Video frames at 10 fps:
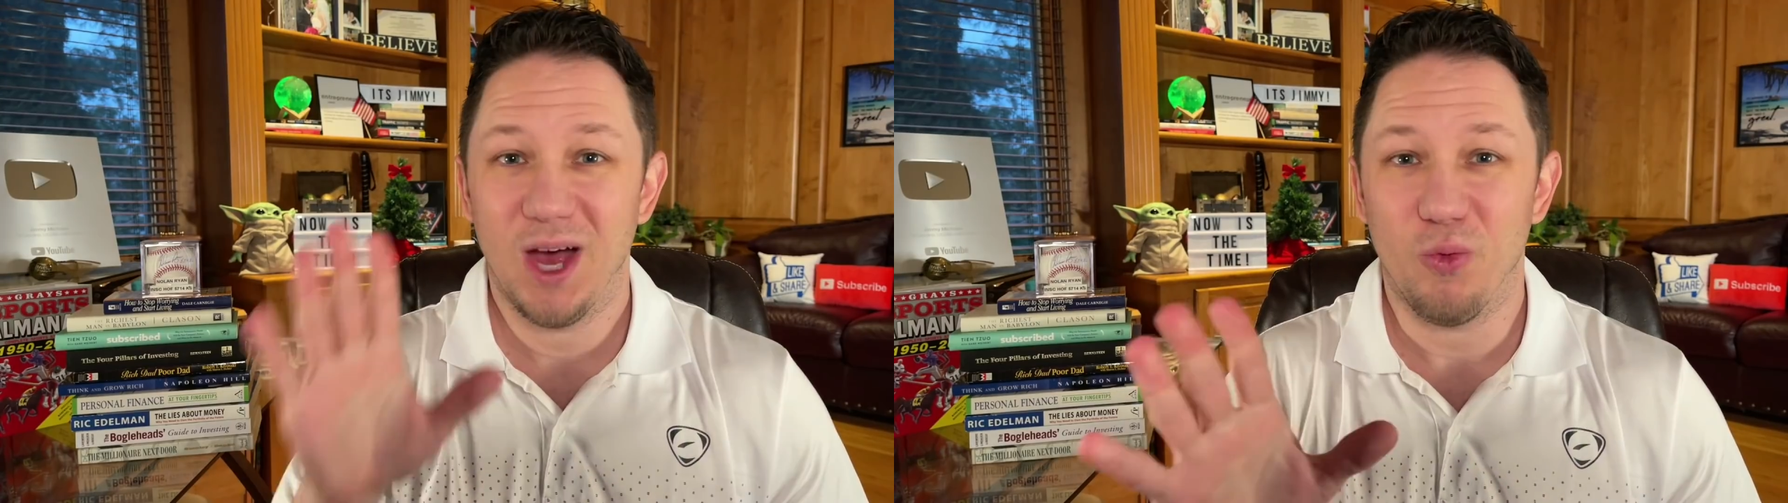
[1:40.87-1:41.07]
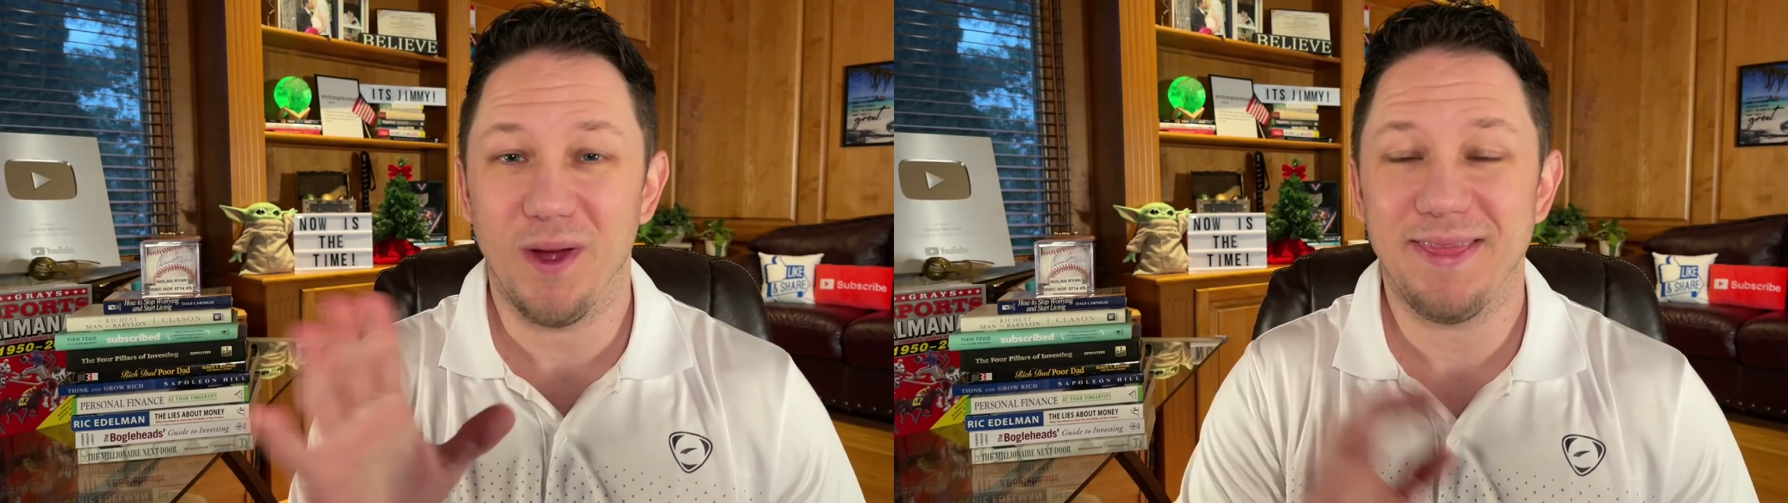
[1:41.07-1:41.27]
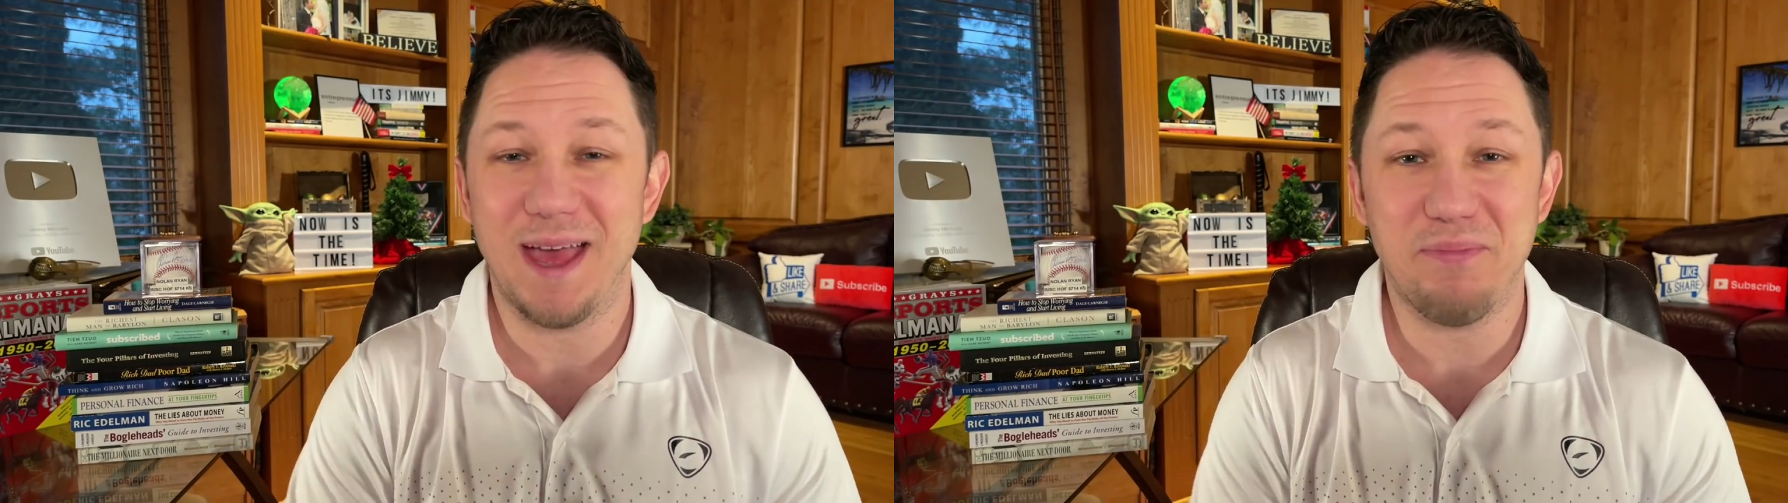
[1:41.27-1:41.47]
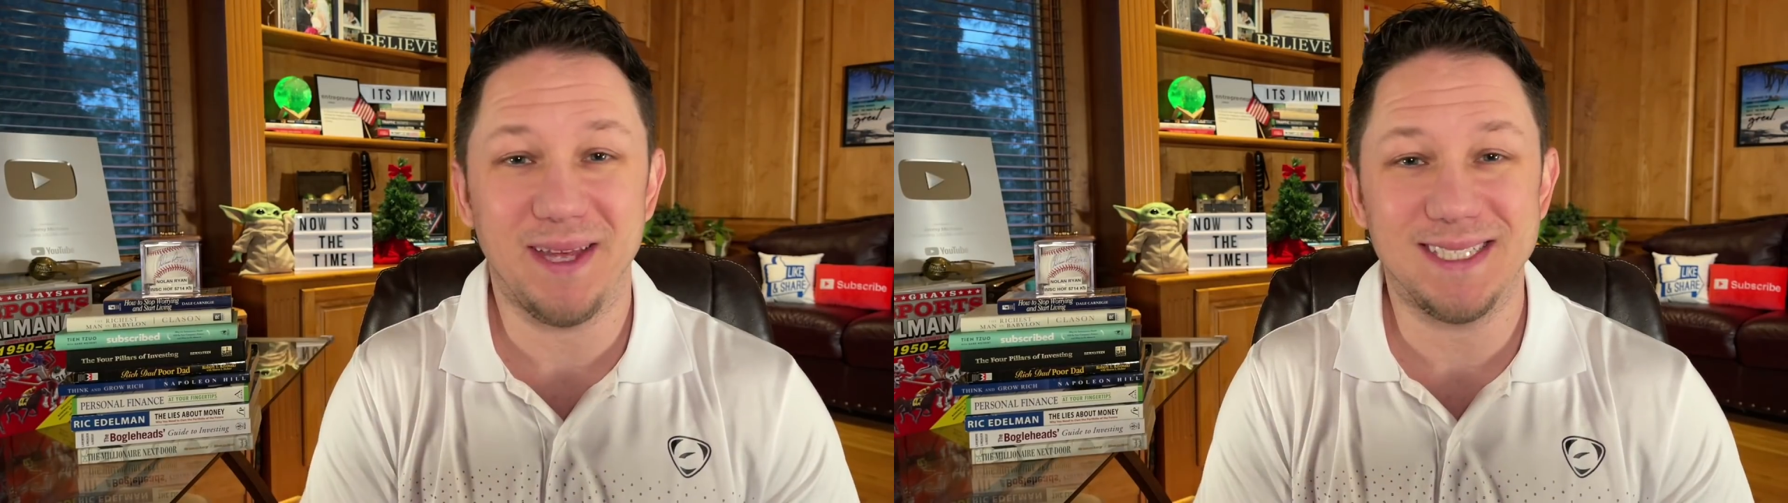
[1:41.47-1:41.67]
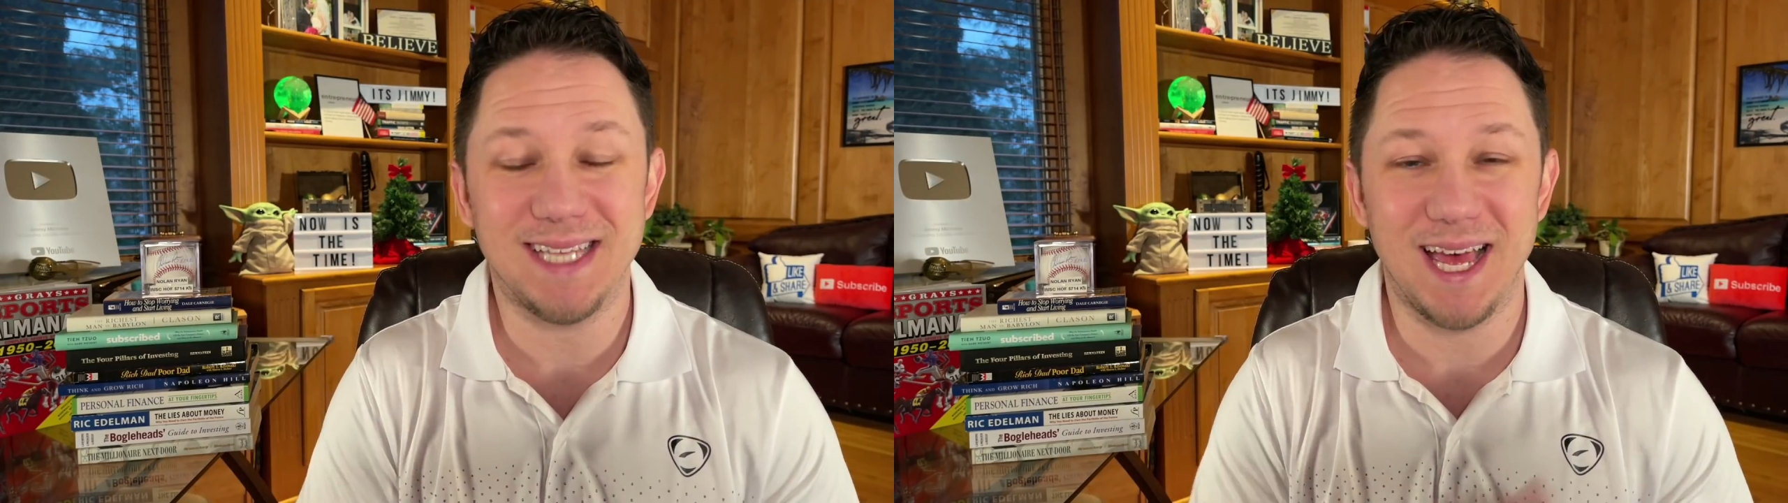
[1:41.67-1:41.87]
With that
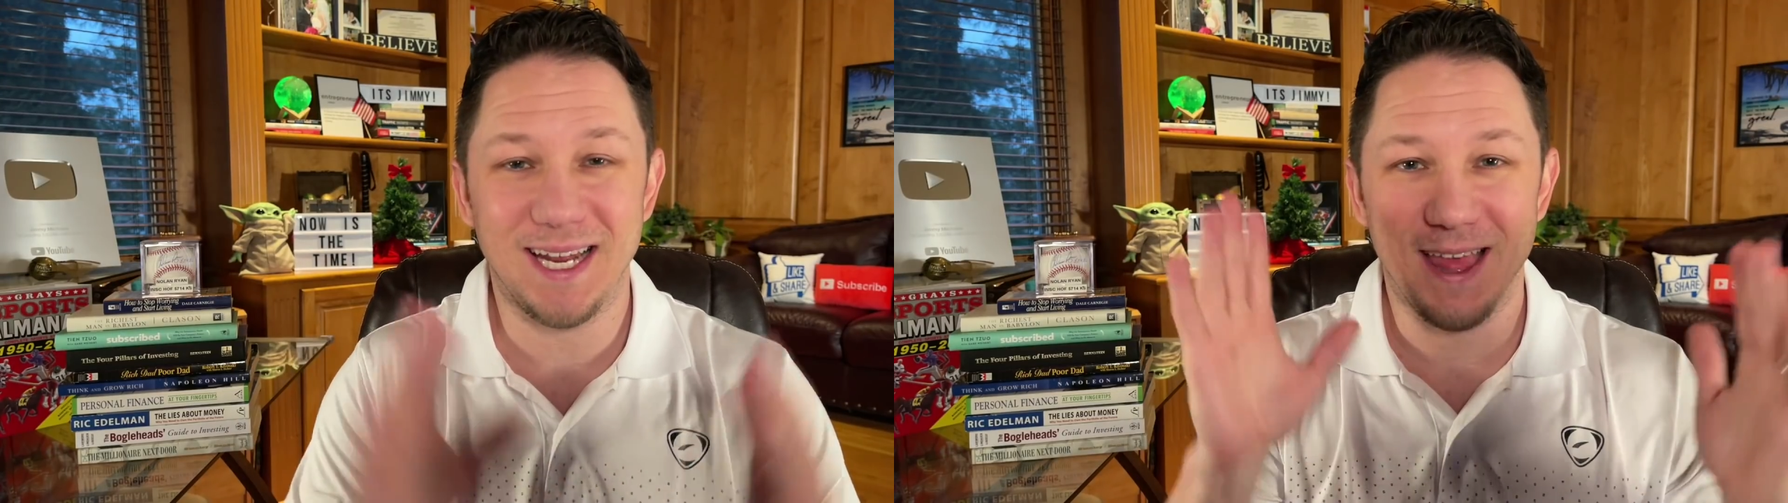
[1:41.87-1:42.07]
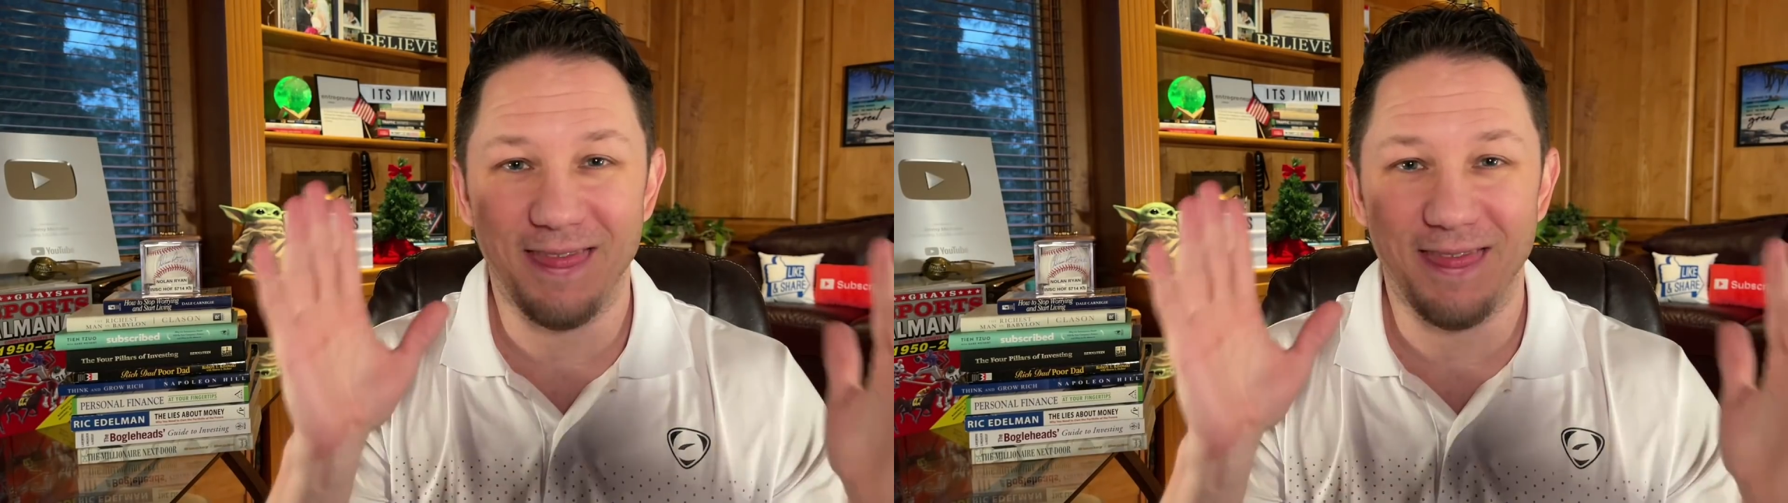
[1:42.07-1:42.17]
being said,